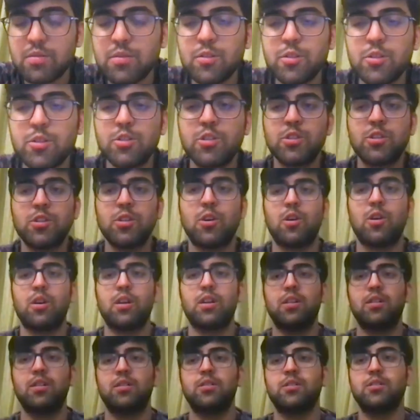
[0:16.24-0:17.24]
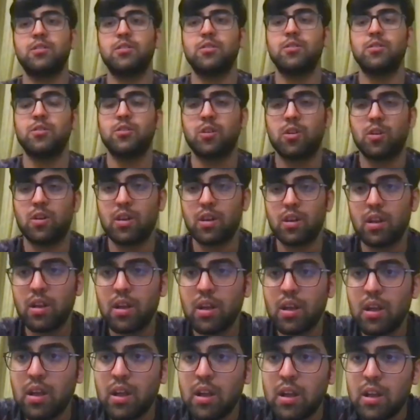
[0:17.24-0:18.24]
Sure, sure.
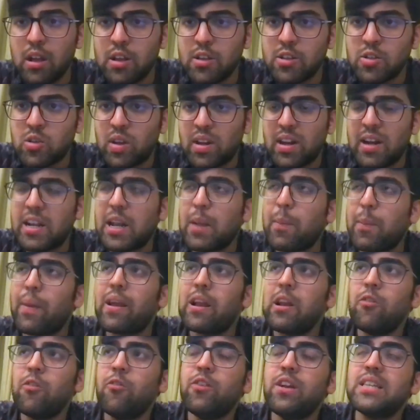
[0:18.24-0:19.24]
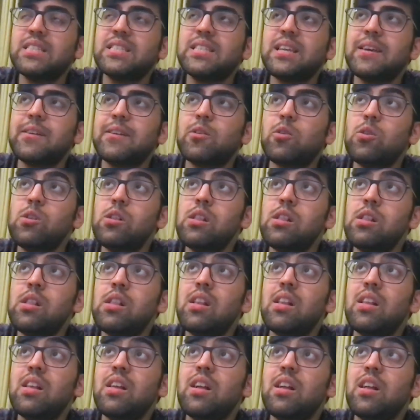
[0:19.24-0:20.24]
So in a typical VC
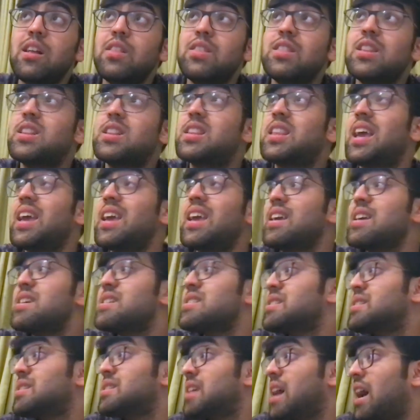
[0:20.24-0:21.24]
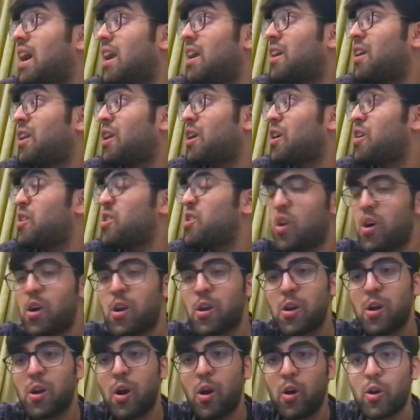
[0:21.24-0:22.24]
role, the thing is that
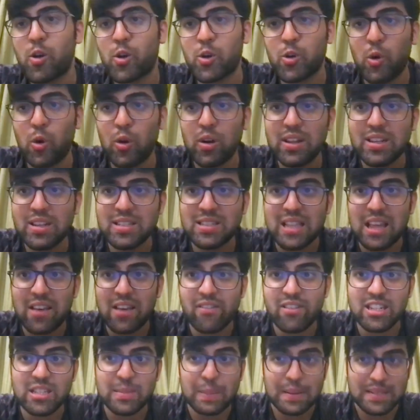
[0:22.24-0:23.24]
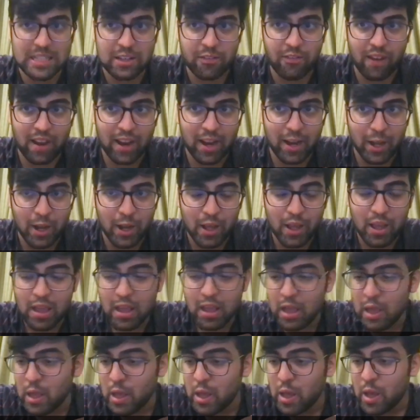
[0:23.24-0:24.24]
your role is never specified.
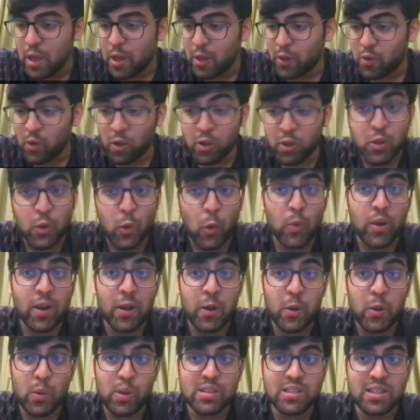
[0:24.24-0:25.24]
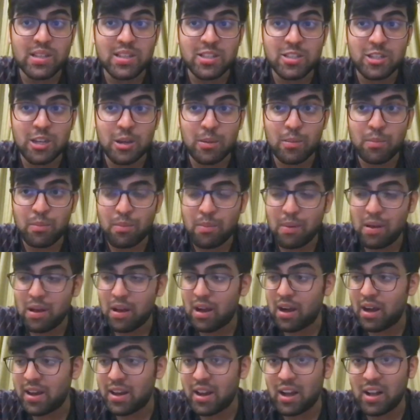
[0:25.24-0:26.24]
You're thrown into a system,
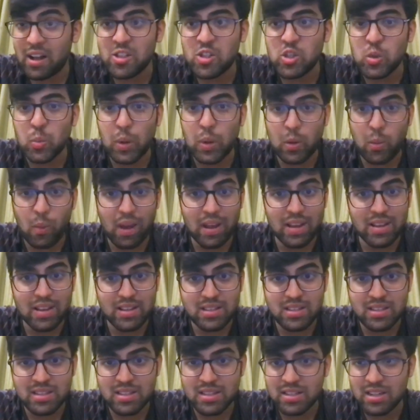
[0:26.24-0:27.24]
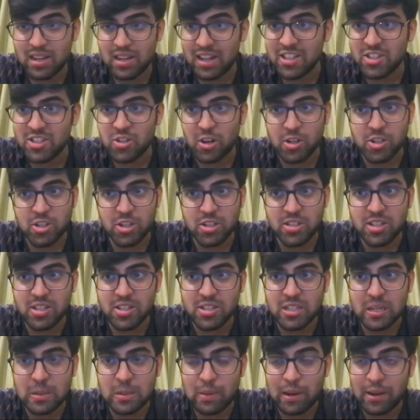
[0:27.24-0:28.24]
an unsupervised, unstructured
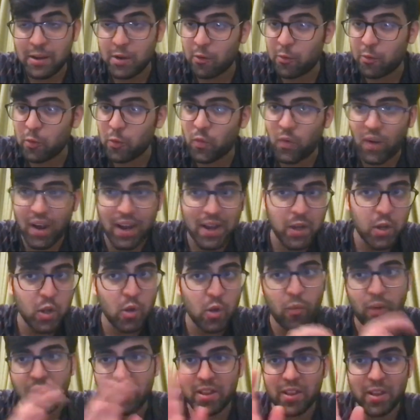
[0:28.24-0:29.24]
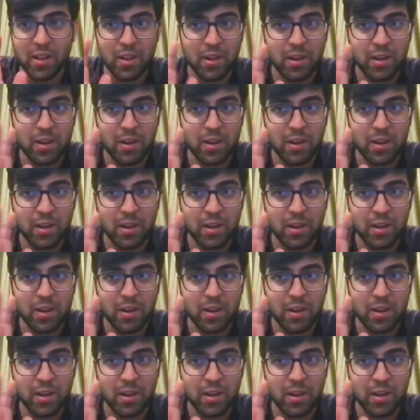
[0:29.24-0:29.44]
system, and you have to find your way there.